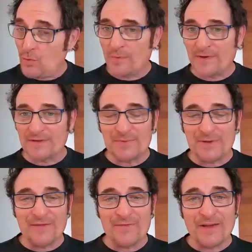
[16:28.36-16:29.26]
When I was
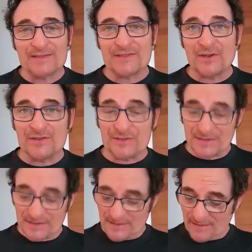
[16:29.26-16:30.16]
playing Frank Sturgis,
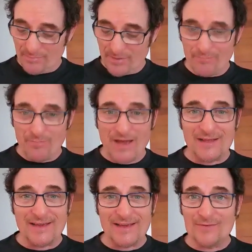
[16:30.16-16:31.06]
this like big
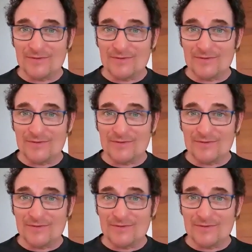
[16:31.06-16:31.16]
belly. It was